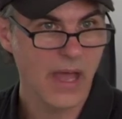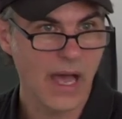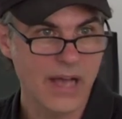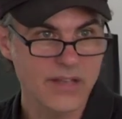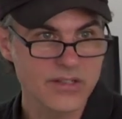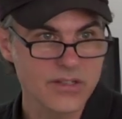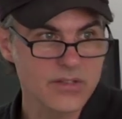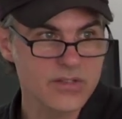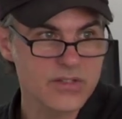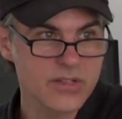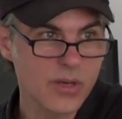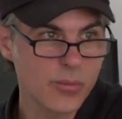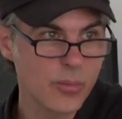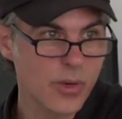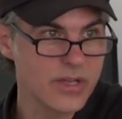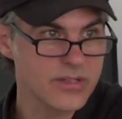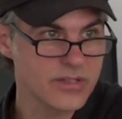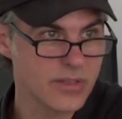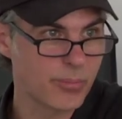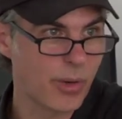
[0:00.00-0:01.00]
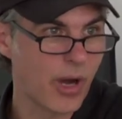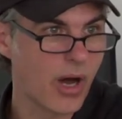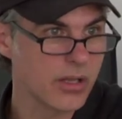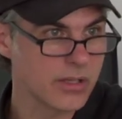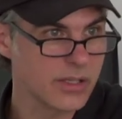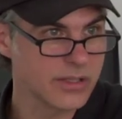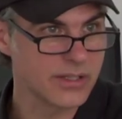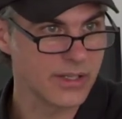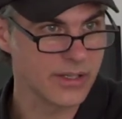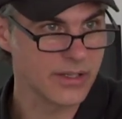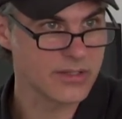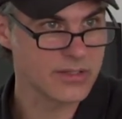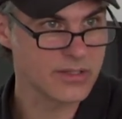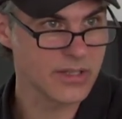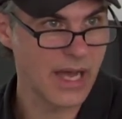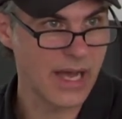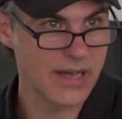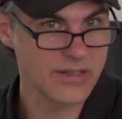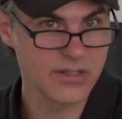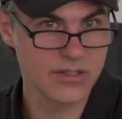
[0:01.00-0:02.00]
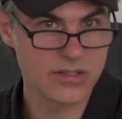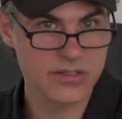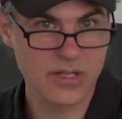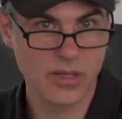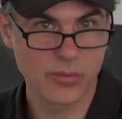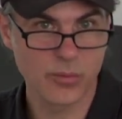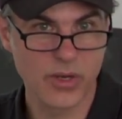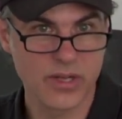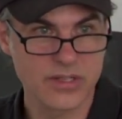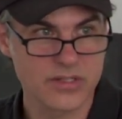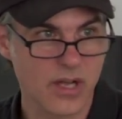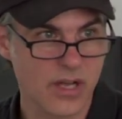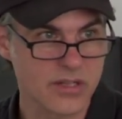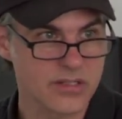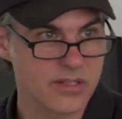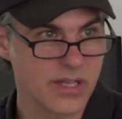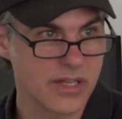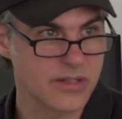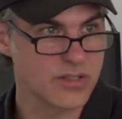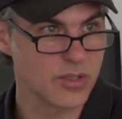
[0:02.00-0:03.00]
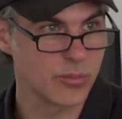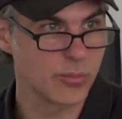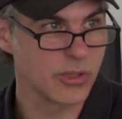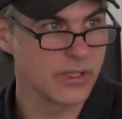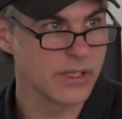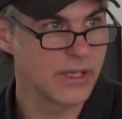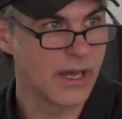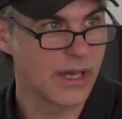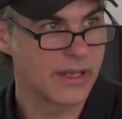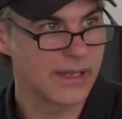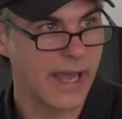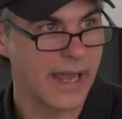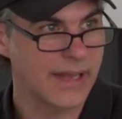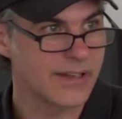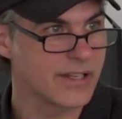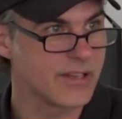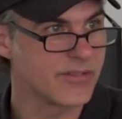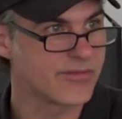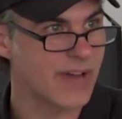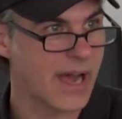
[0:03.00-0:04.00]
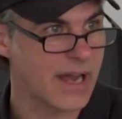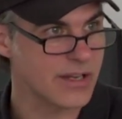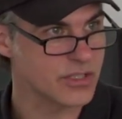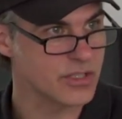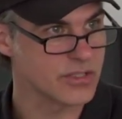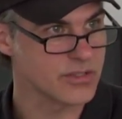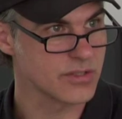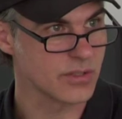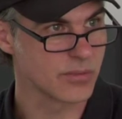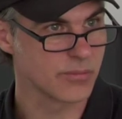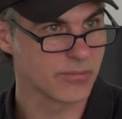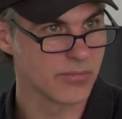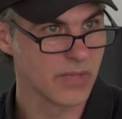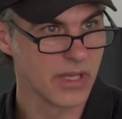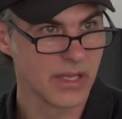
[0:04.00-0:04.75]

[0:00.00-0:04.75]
As in some ways a politics, as in some ways ostensibly an anti-fascism,